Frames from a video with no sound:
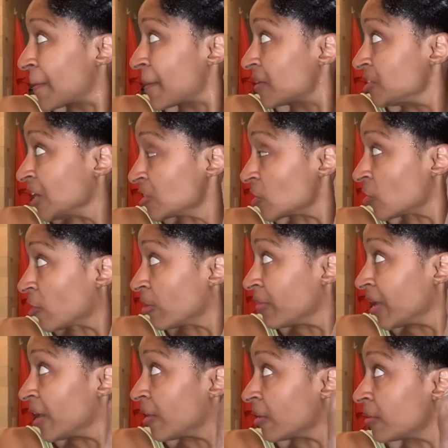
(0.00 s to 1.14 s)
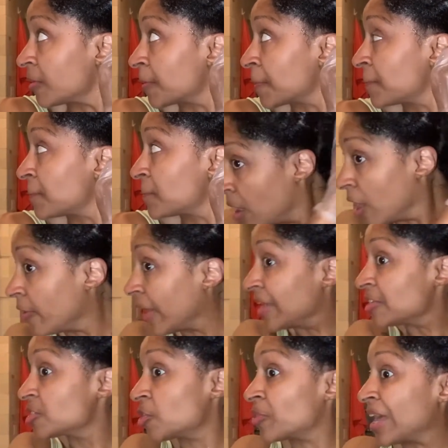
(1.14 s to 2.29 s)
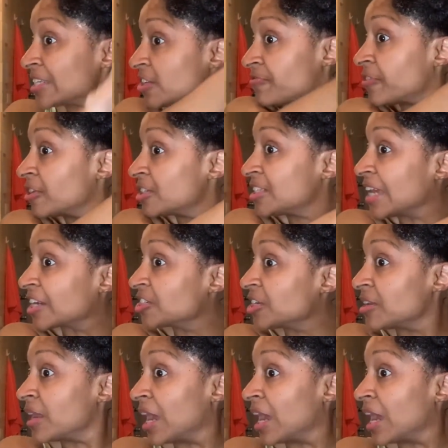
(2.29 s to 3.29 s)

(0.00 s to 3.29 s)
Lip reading: gentler on my hair. All right, so that's the first section.